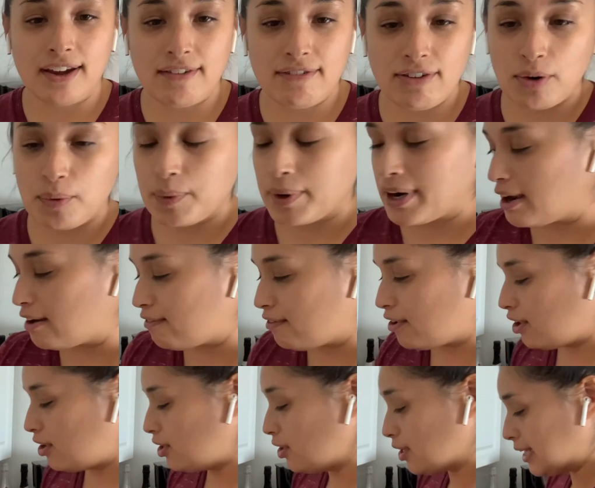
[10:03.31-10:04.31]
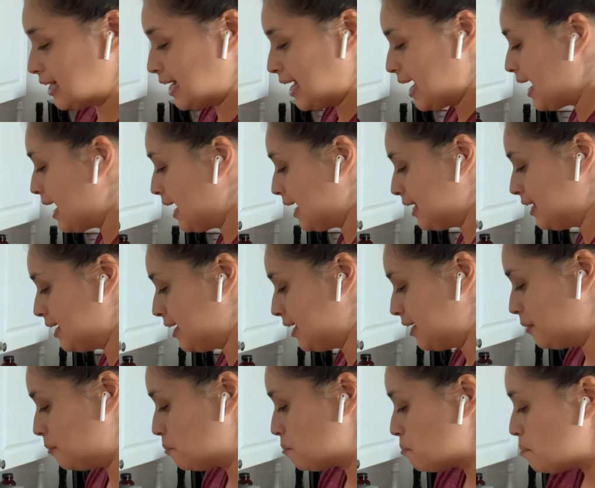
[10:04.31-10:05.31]
or whatever, you can add
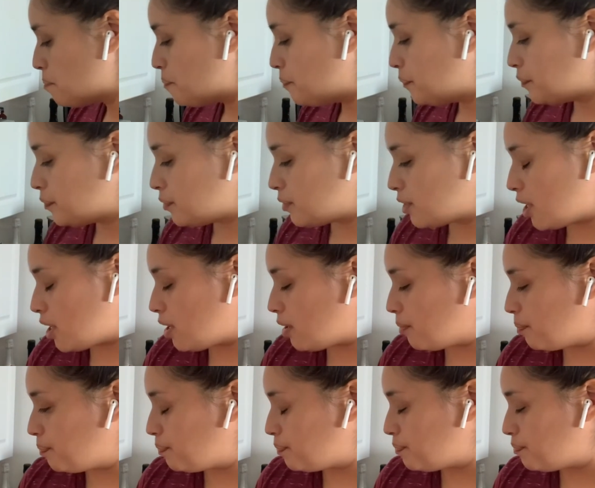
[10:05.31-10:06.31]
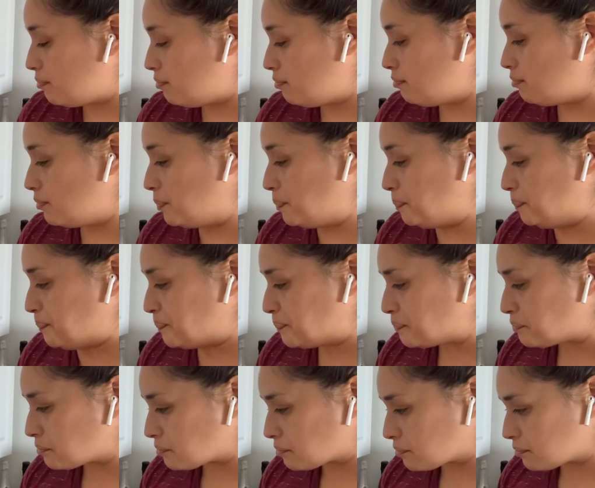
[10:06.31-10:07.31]
in um,
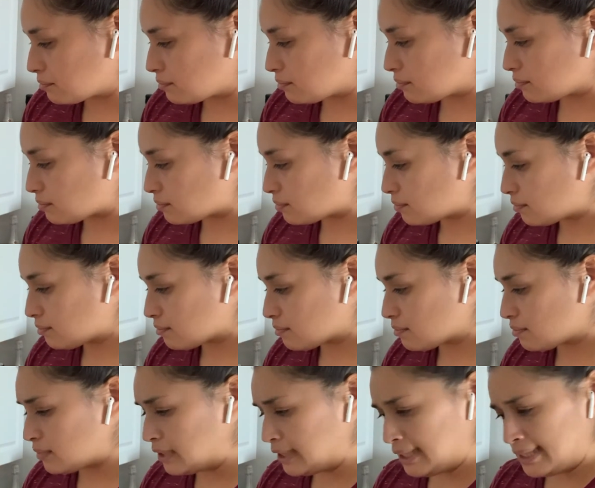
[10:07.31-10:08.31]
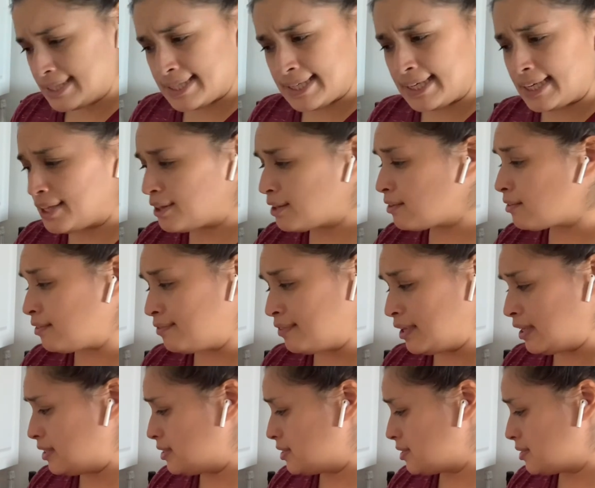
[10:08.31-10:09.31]
to either of
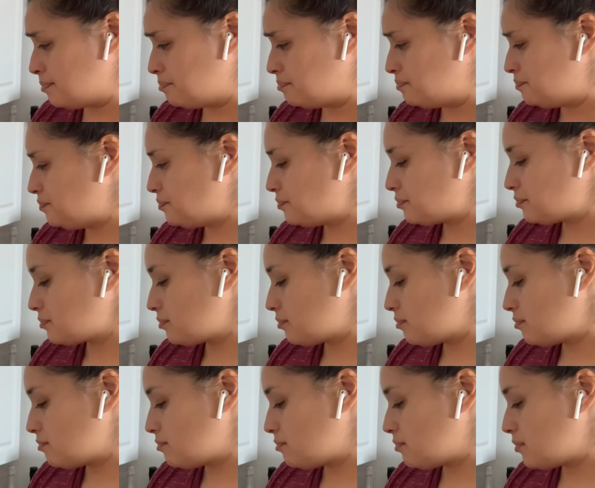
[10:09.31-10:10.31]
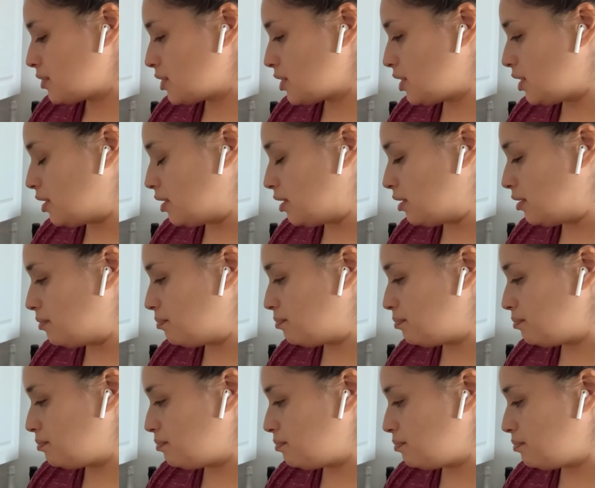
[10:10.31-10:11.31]
these. Um,
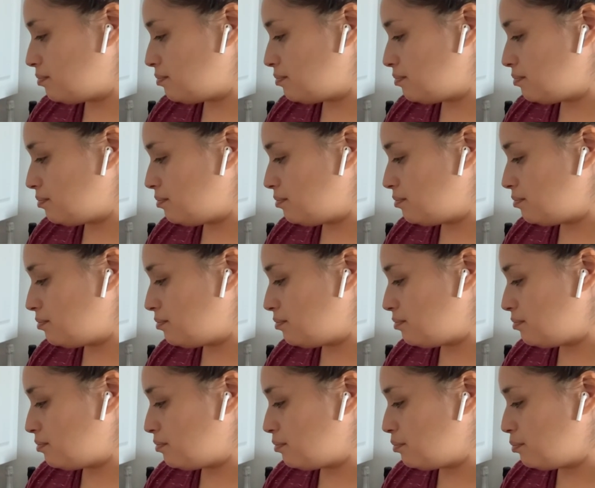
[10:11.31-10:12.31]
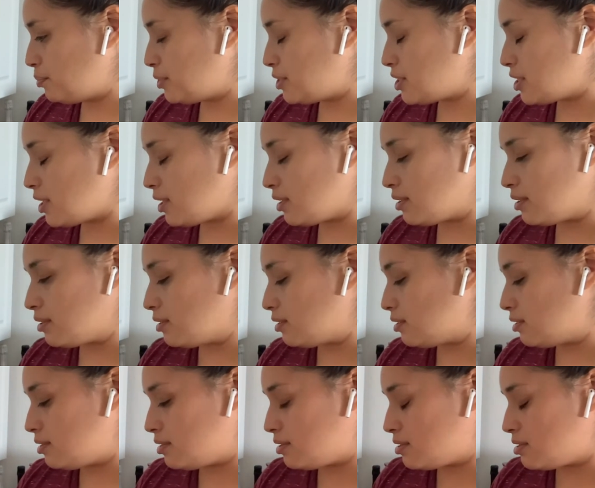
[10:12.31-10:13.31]
to the
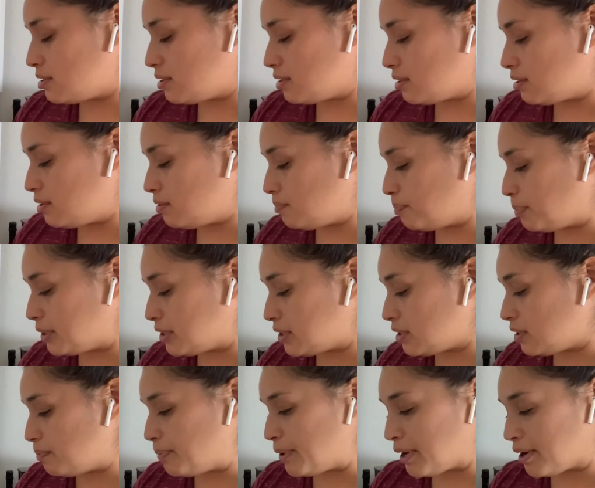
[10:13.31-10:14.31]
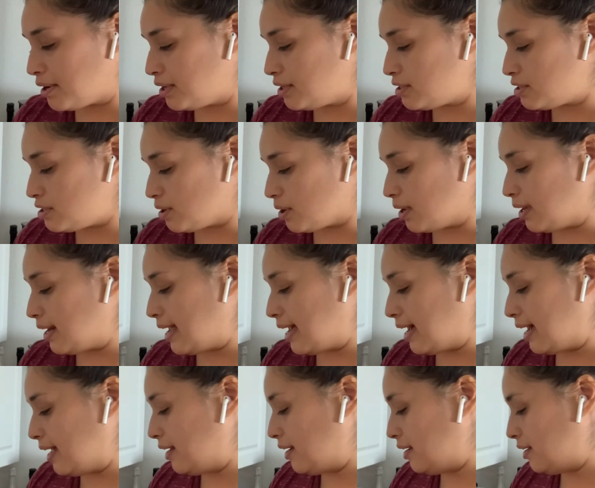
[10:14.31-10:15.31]
to but to the berries, you can
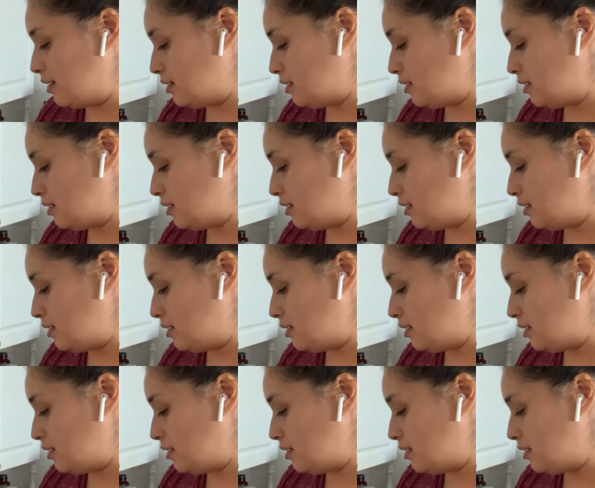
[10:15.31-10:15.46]
add in,